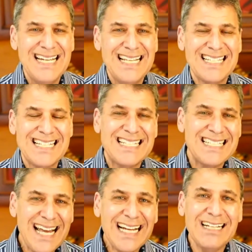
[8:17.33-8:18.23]
The
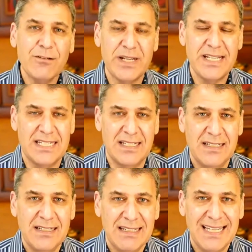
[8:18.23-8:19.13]
second
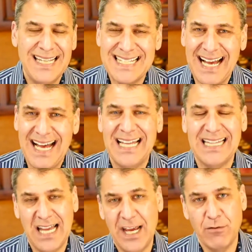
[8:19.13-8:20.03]
reason is
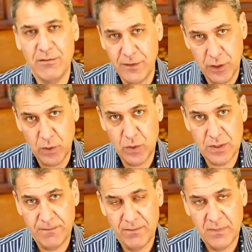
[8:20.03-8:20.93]
online reviews.
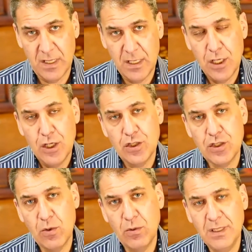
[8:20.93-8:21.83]

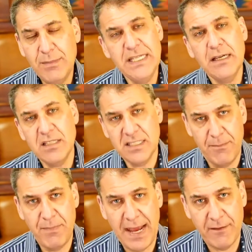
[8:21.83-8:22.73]
So let me take a
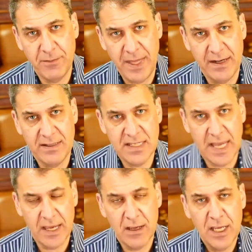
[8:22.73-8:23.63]
step back from that and
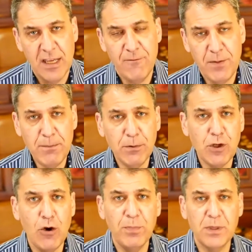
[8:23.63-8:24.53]
say if people
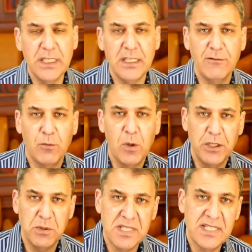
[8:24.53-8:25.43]
don't believe what
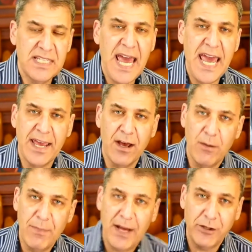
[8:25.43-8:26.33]
you say
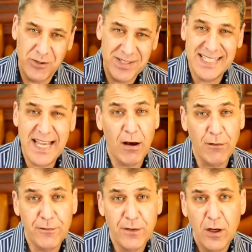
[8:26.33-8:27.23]
about
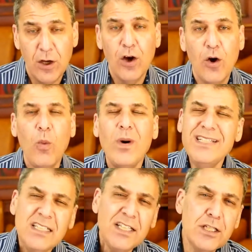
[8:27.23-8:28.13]
yourself, what is
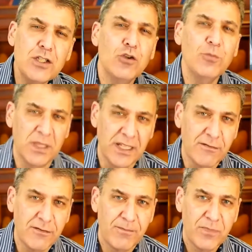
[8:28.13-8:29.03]
it that they do
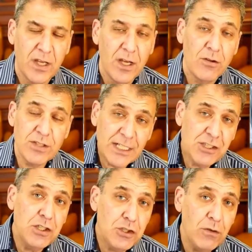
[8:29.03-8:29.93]
believe? There's
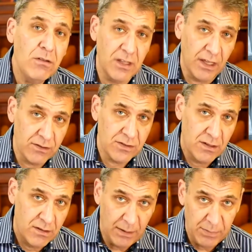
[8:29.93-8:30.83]
actually two things
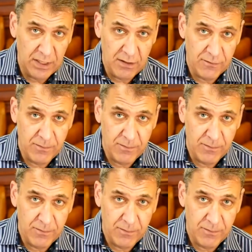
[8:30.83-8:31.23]
they believe.